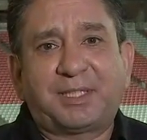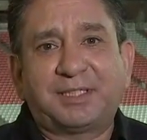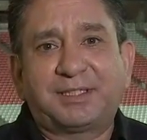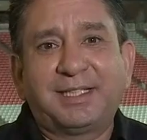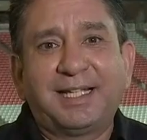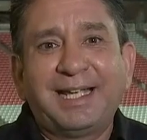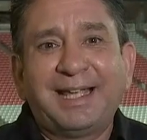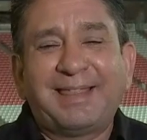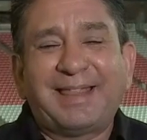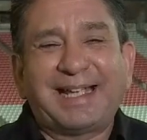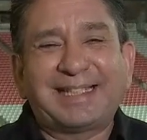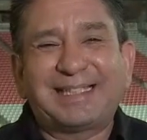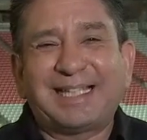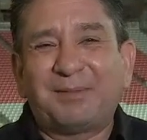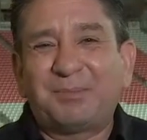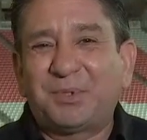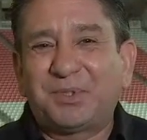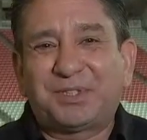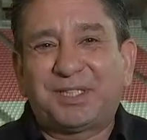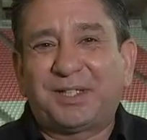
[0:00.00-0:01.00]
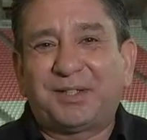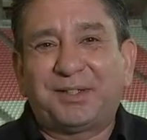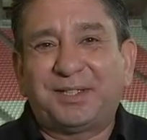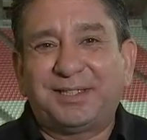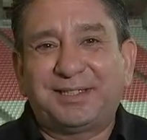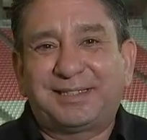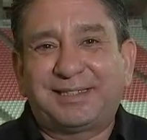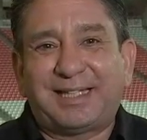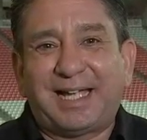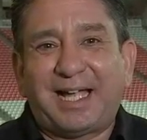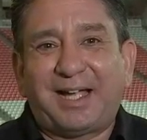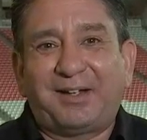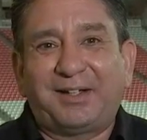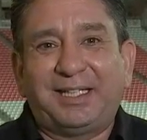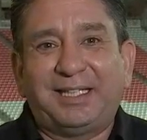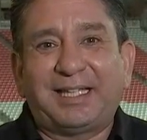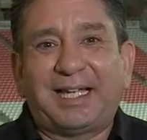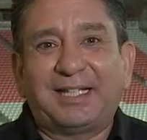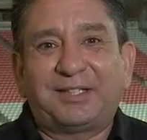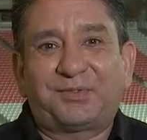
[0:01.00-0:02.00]
Because that's not Bruce Arians' style.
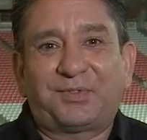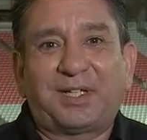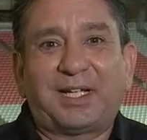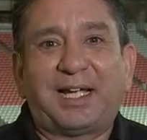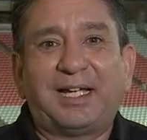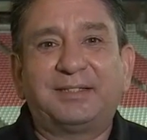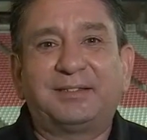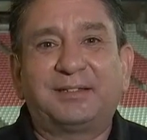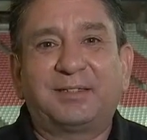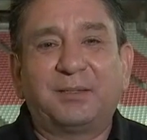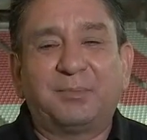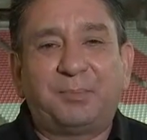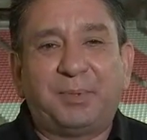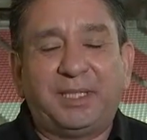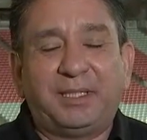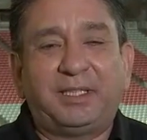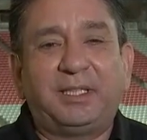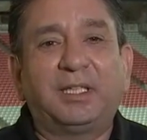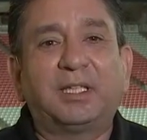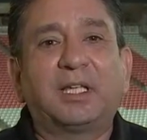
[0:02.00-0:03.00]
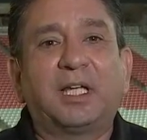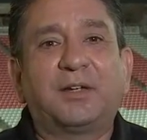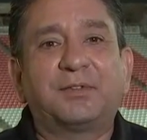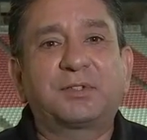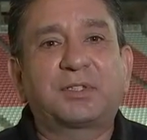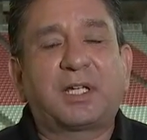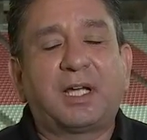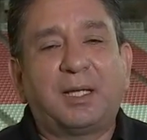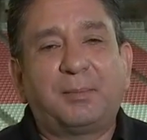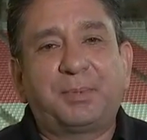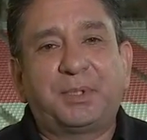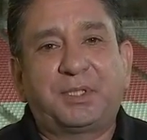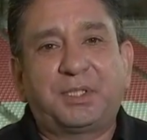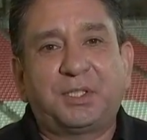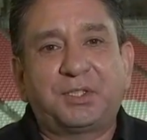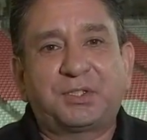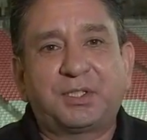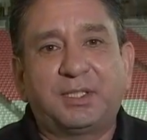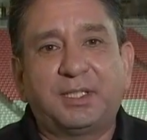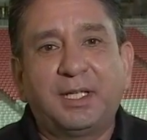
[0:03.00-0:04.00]
He likes for guys to compete. He loves
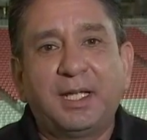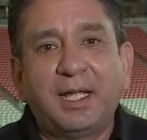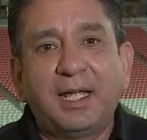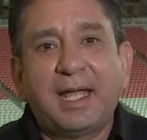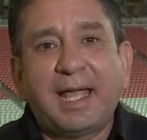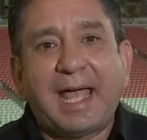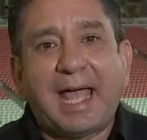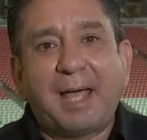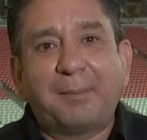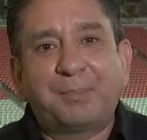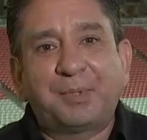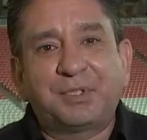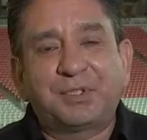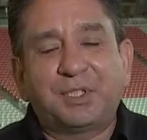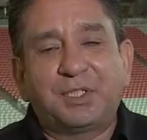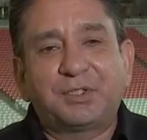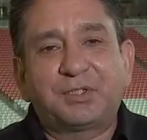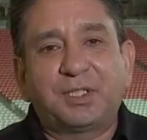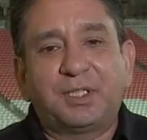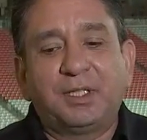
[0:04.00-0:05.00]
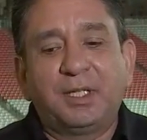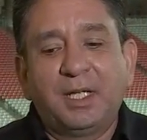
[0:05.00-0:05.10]
competition at position.